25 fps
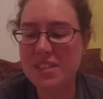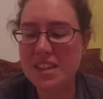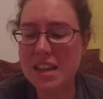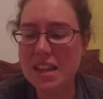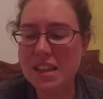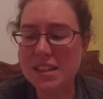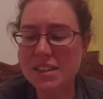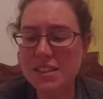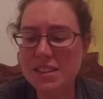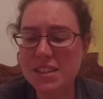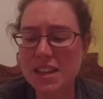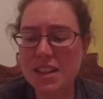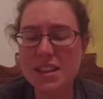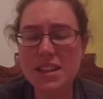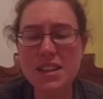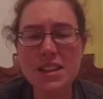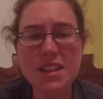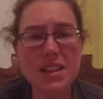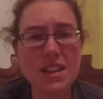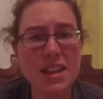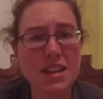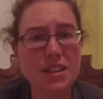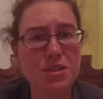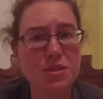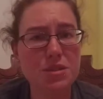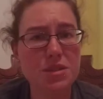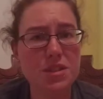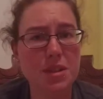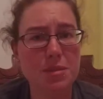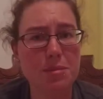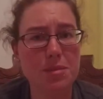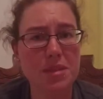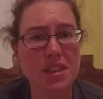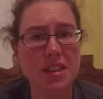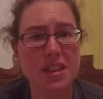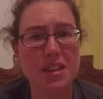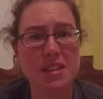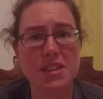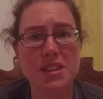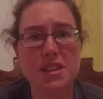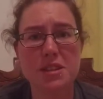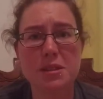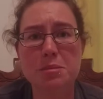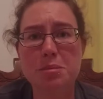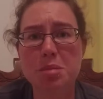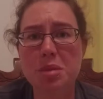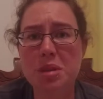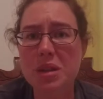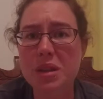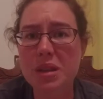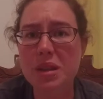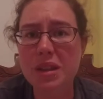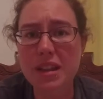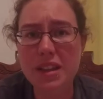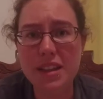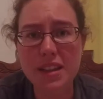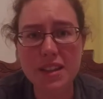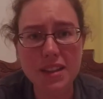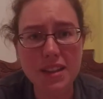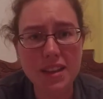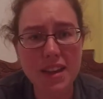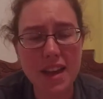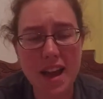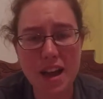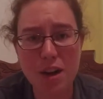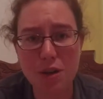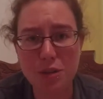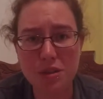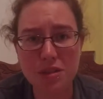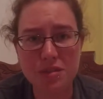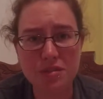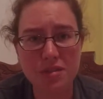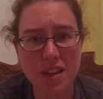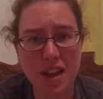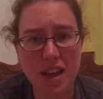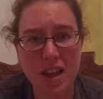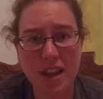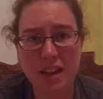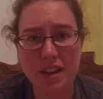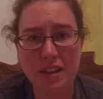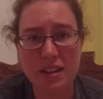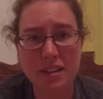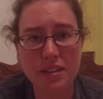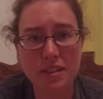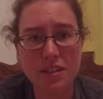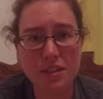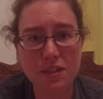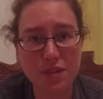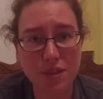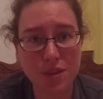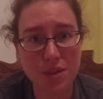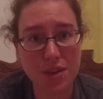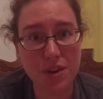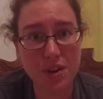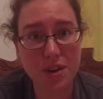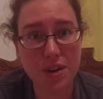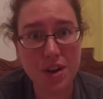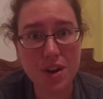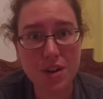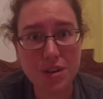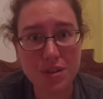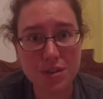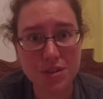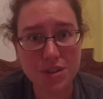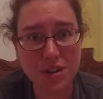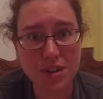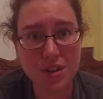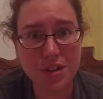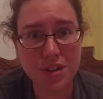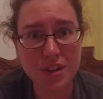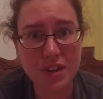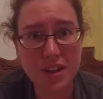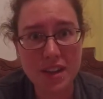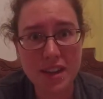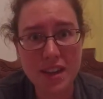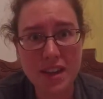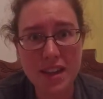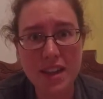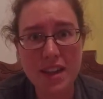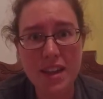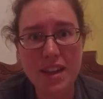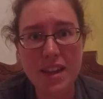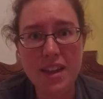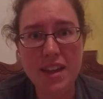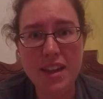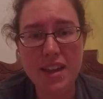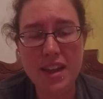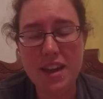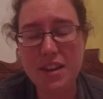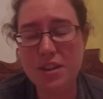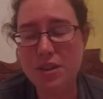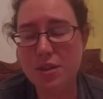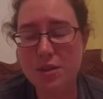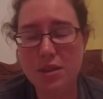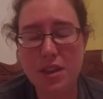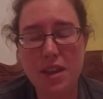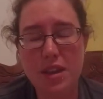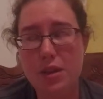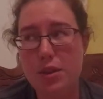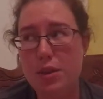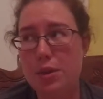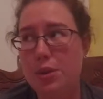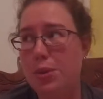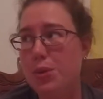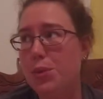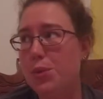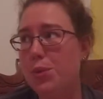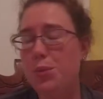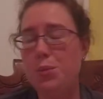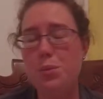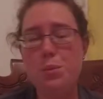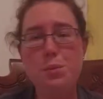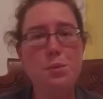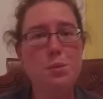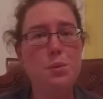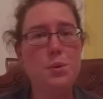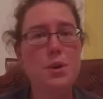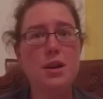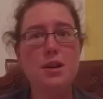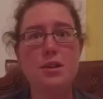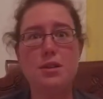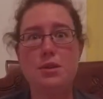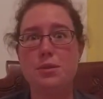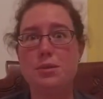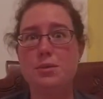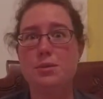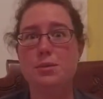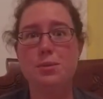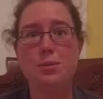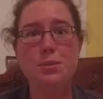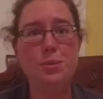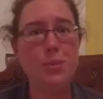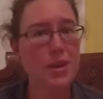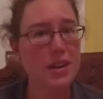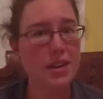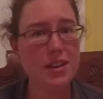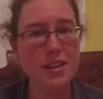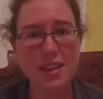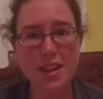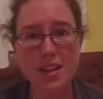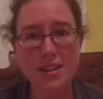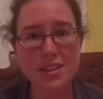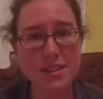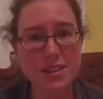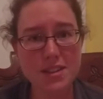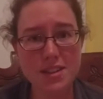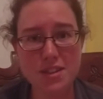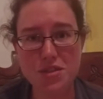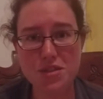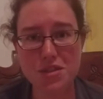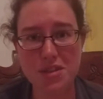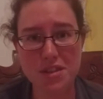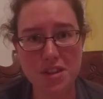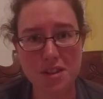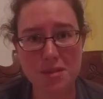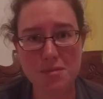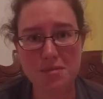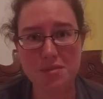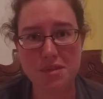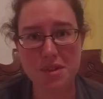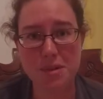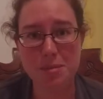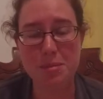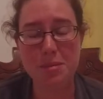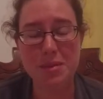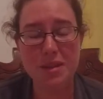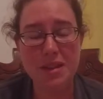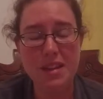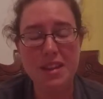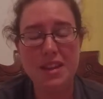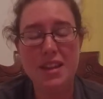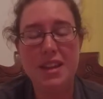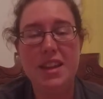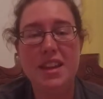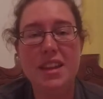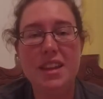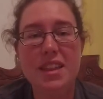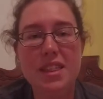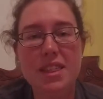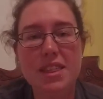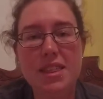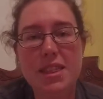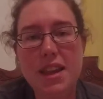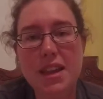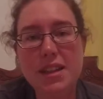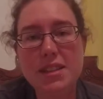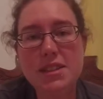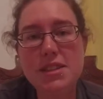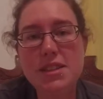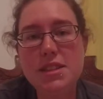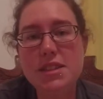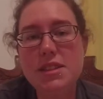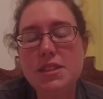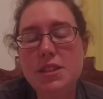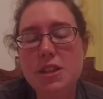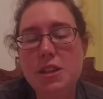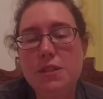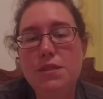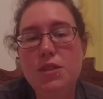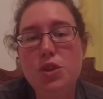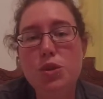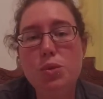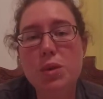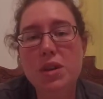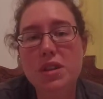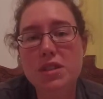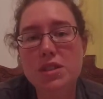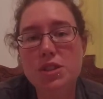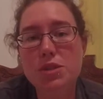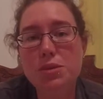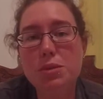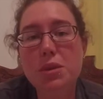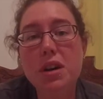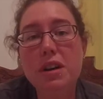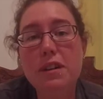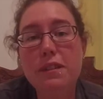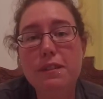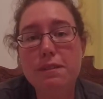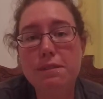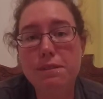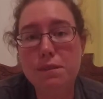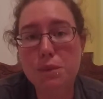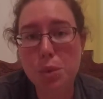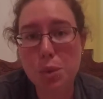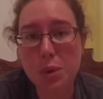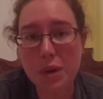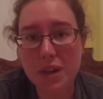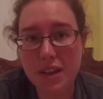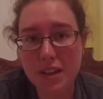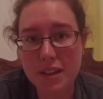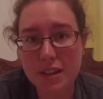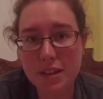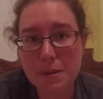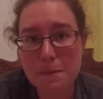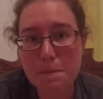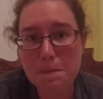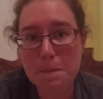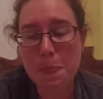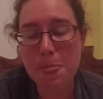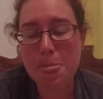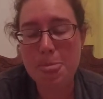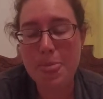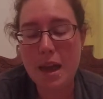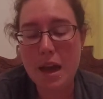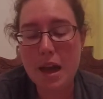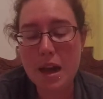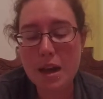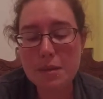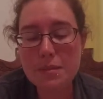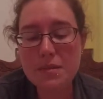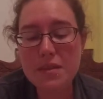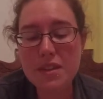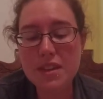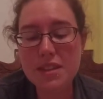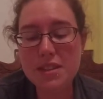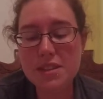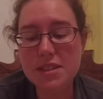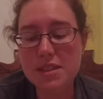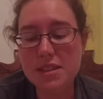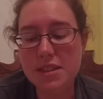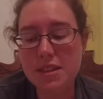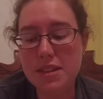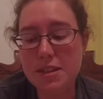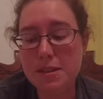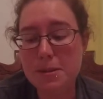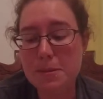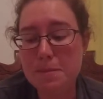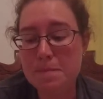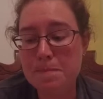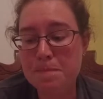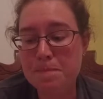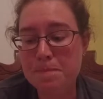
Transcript: and suddenly they do something that's completely out of line for their character? And you're like, wow, where did that decision come from? That's the stuff you want to avoid. Obviously,